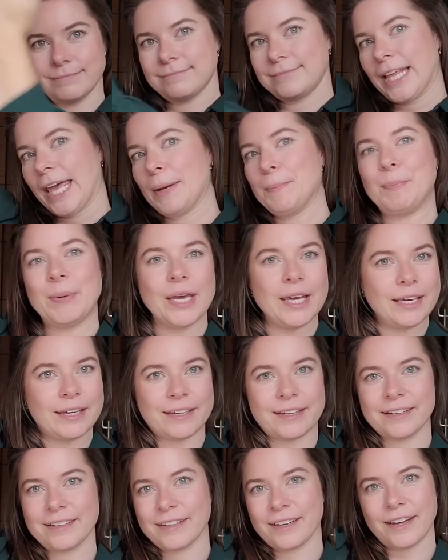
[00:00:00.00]
in
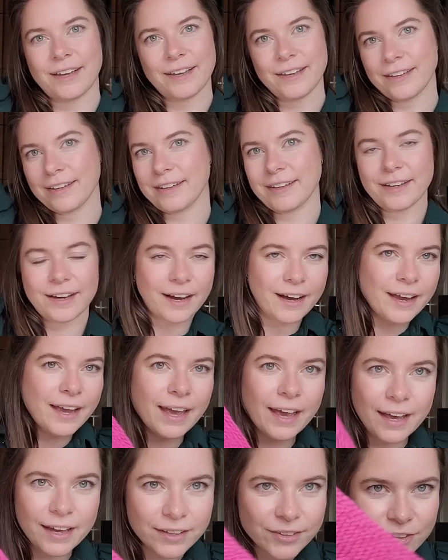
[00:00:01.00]
pink. I
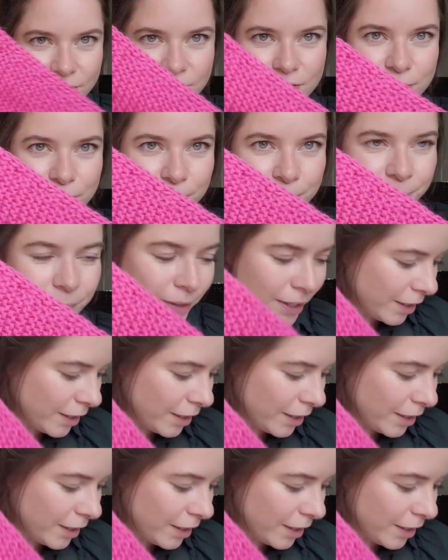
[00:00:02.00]
had to.